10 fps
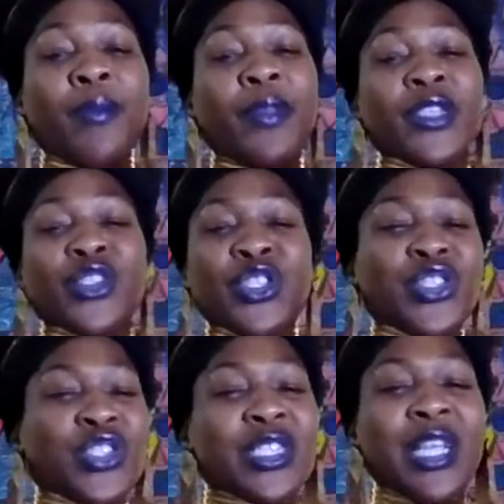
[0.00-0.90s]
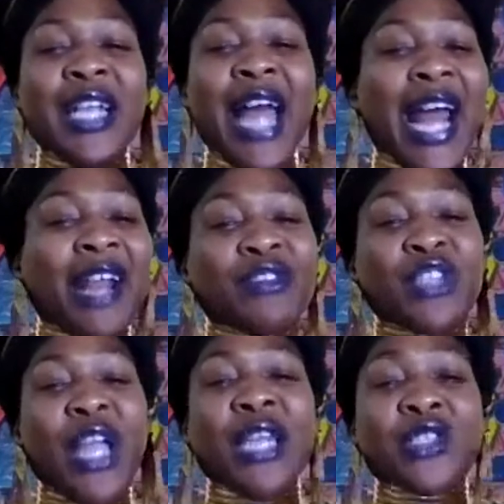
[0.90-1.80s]
it's just a lot of
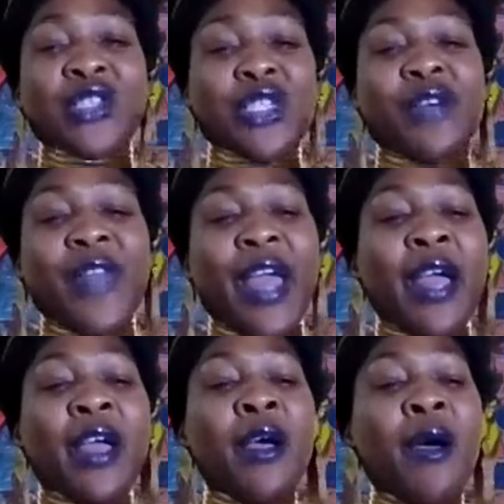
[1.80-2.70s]
challenging of that.